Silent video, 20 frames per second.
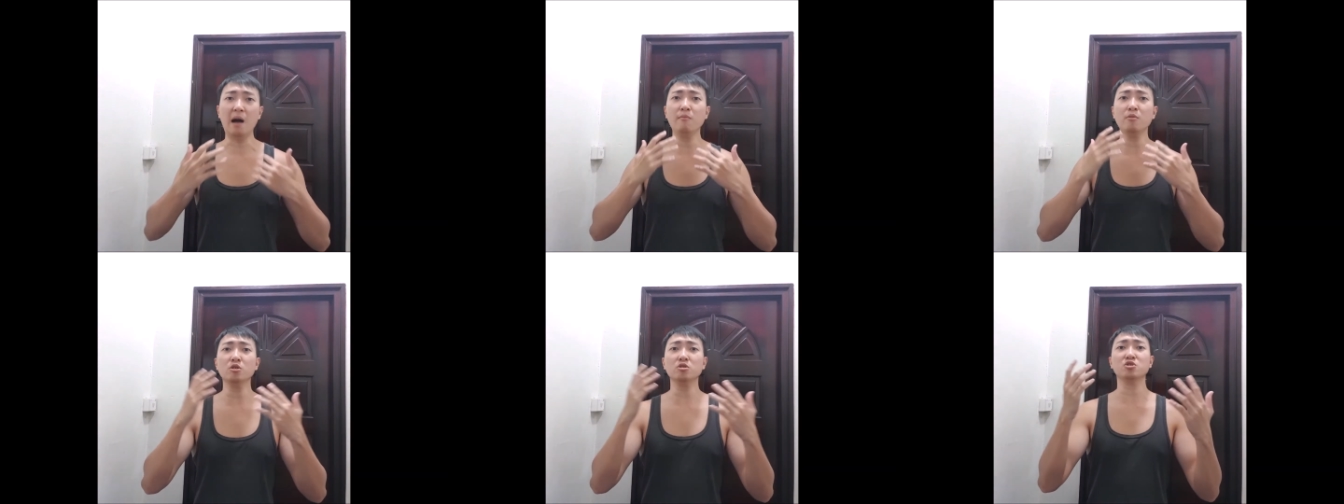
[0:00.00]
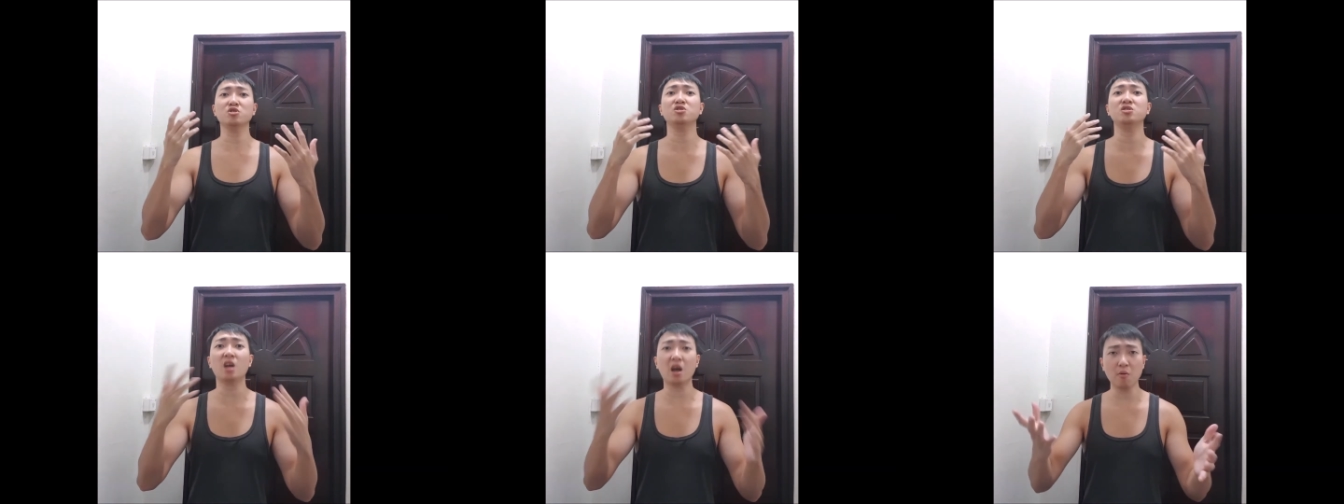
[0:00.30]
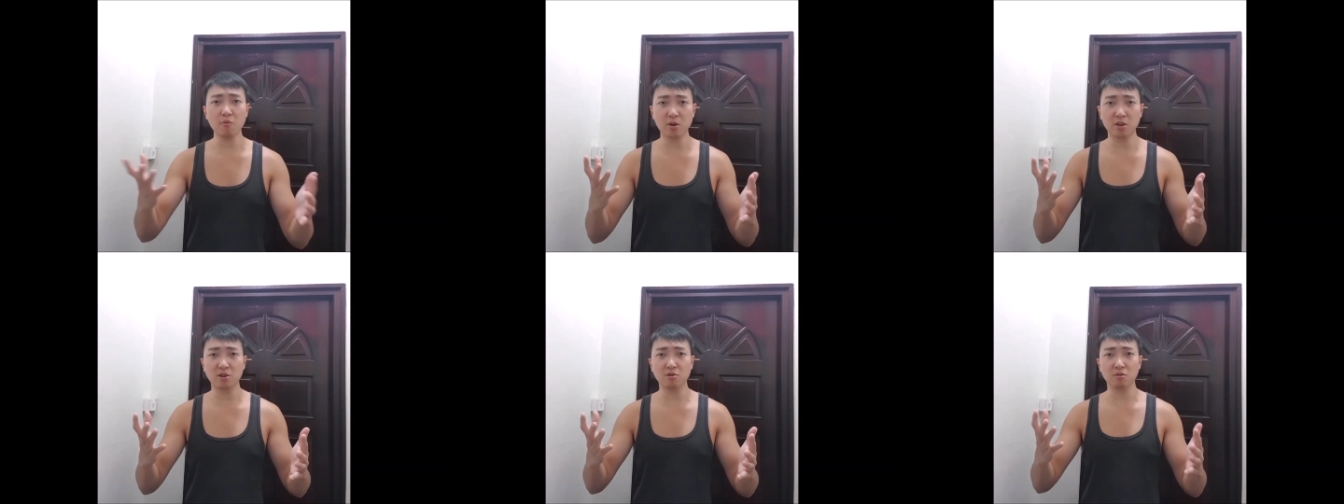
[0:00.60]
I'm going to
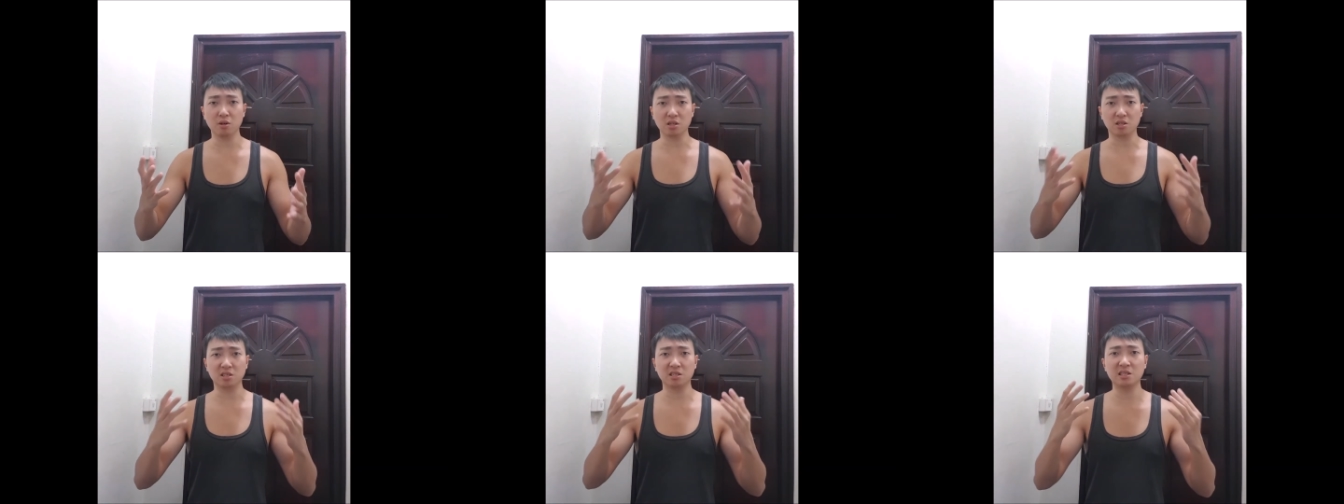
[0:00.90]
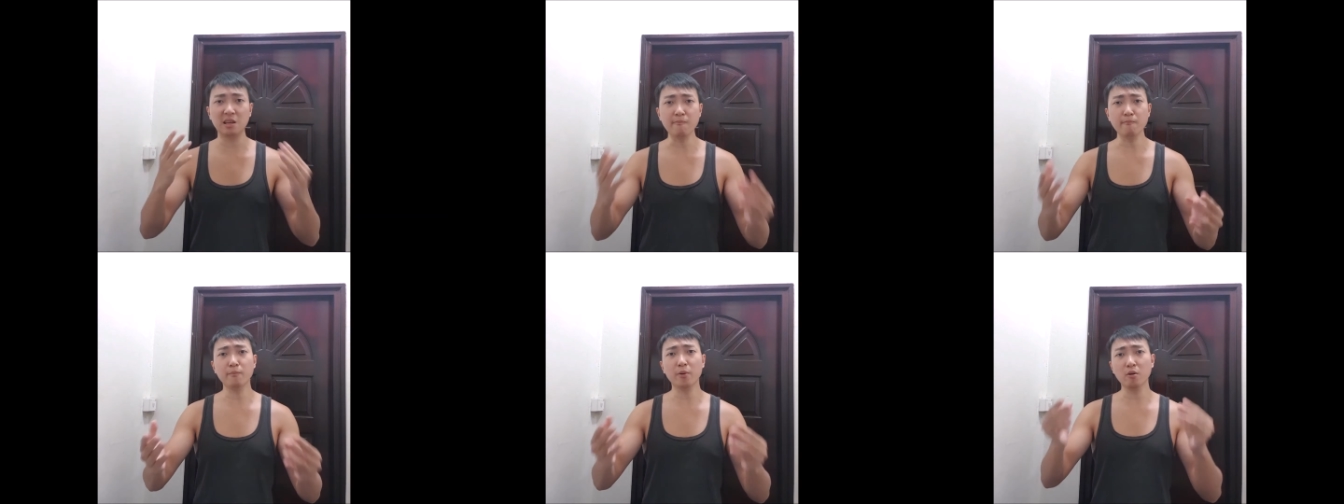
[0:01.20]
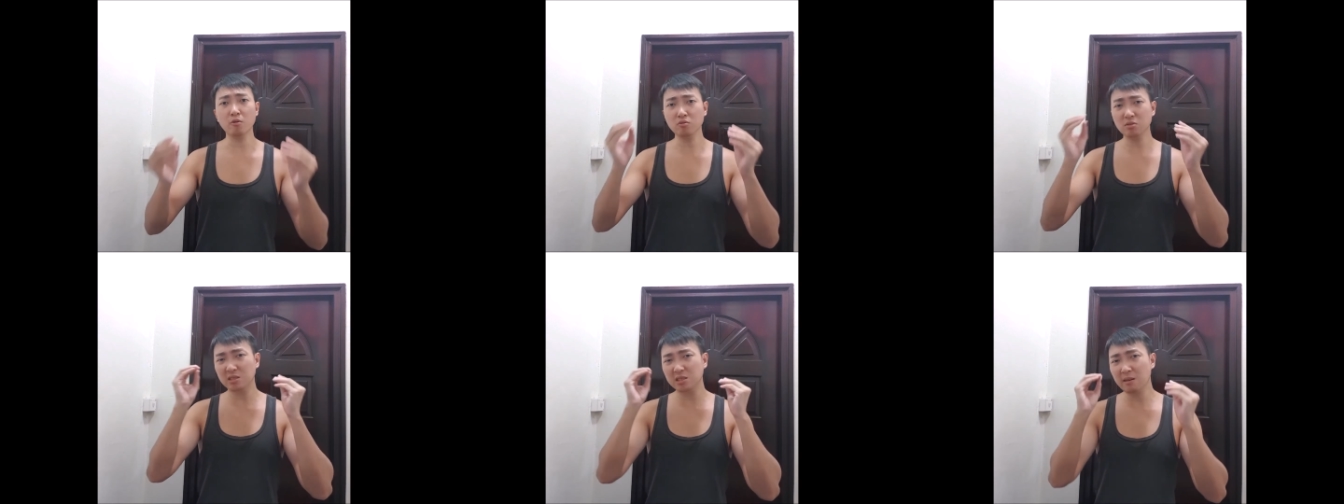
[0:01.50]
share with you a
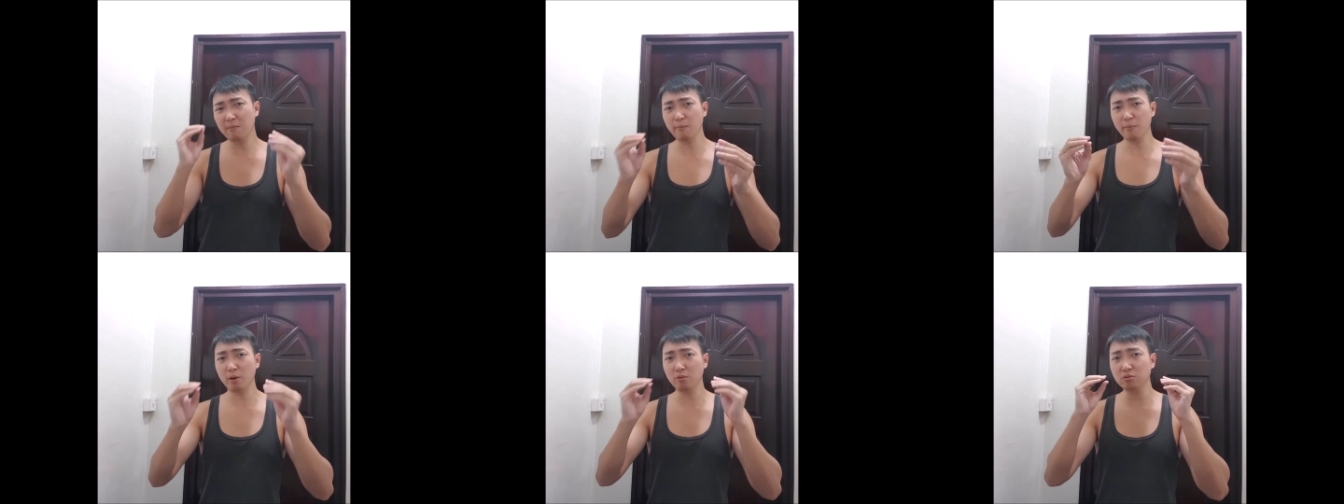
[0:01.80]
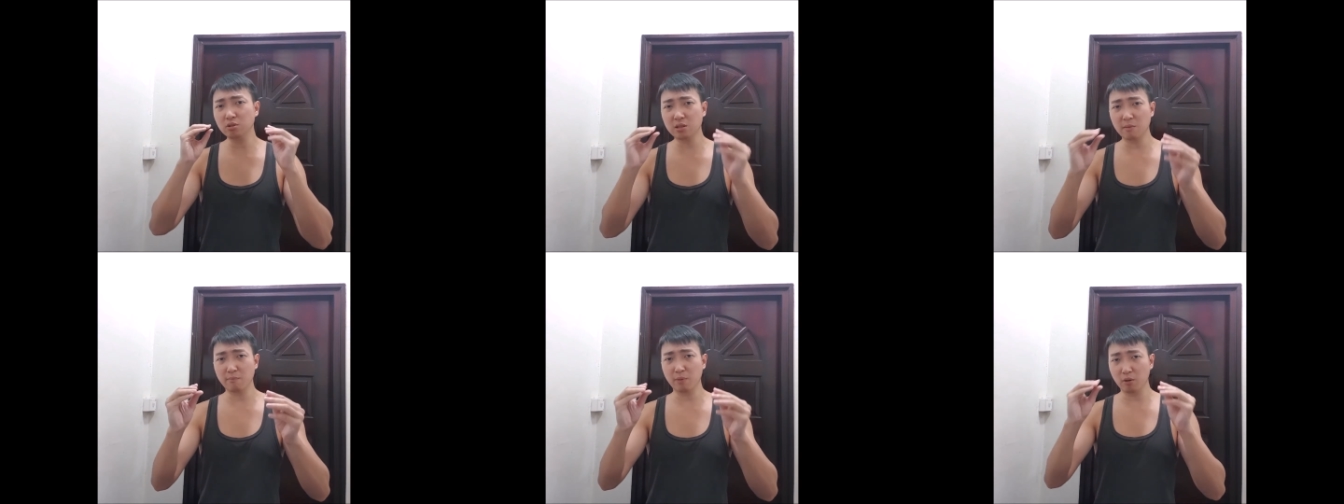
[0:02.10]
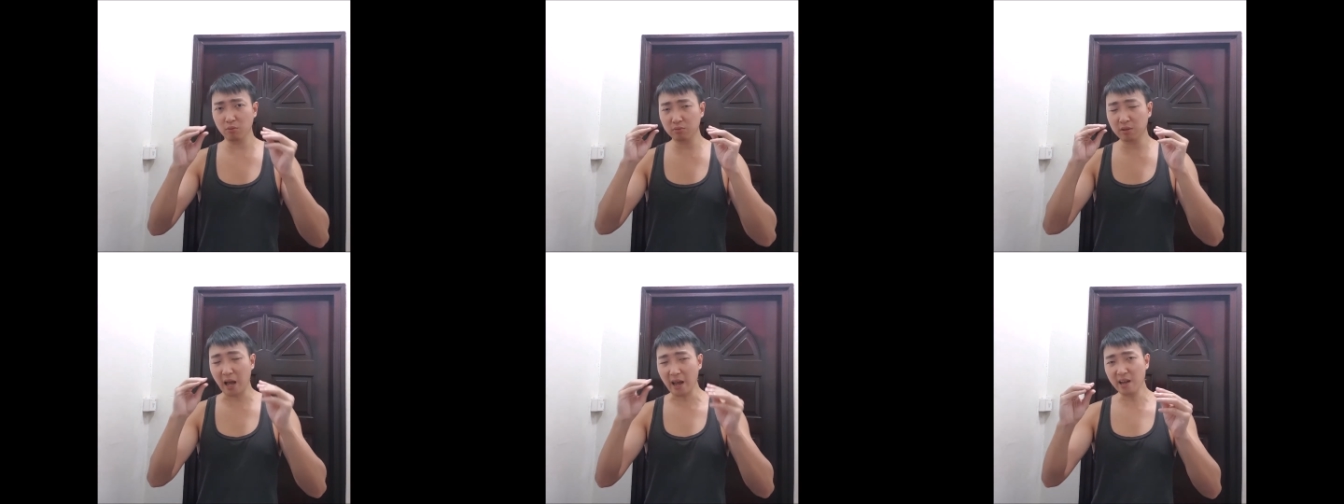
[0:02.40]
simple
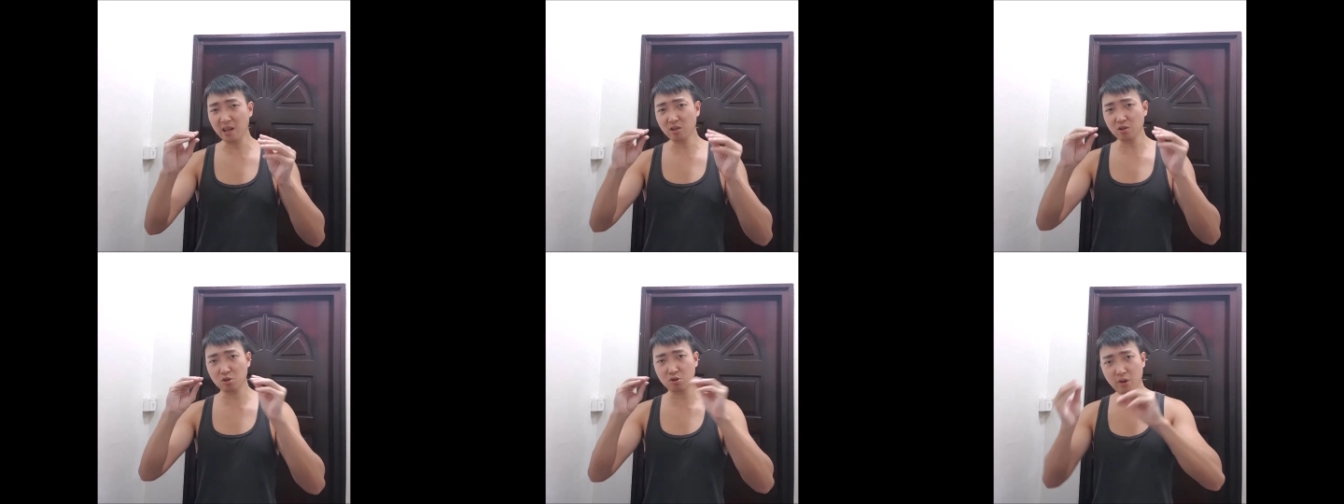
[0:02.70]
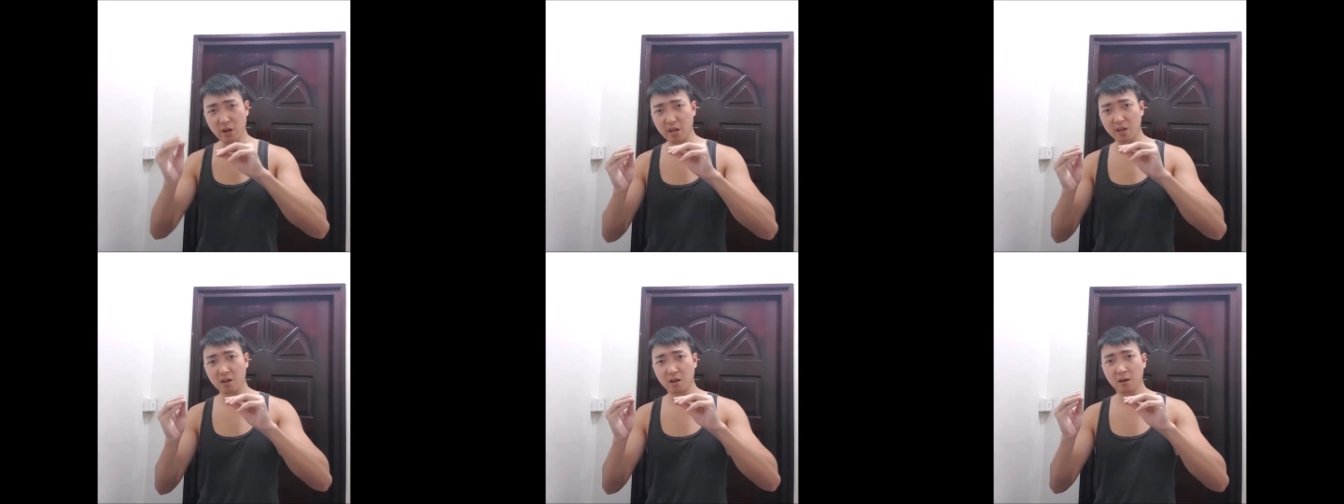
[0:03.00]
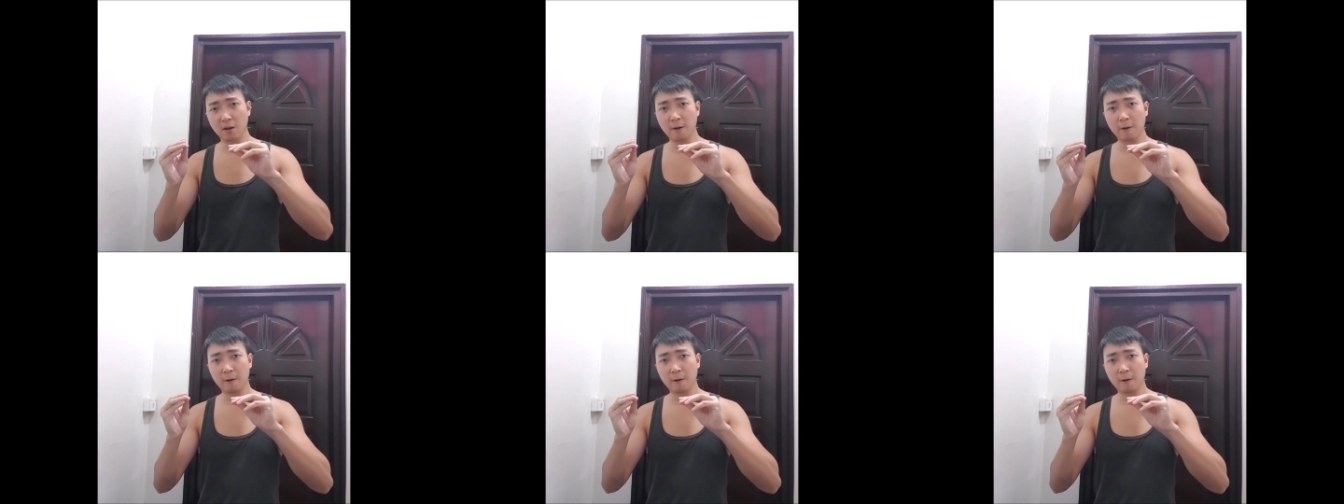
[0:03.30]
diet trick.